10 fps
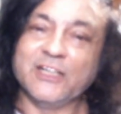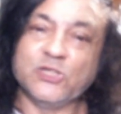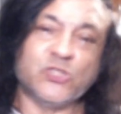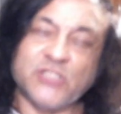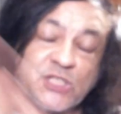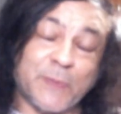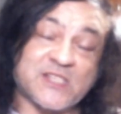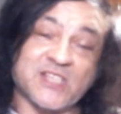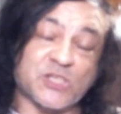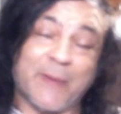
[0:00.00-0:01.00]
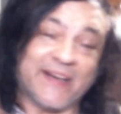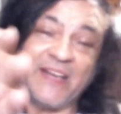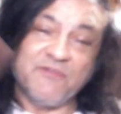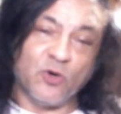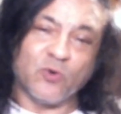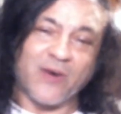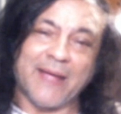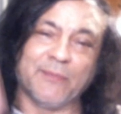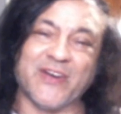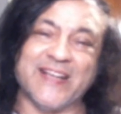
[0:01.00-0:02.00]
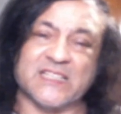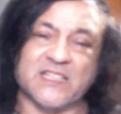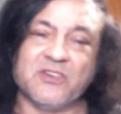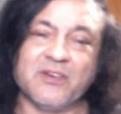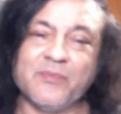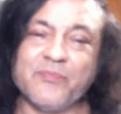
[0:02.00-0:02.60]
You're just suspecting for no rhyme or reason.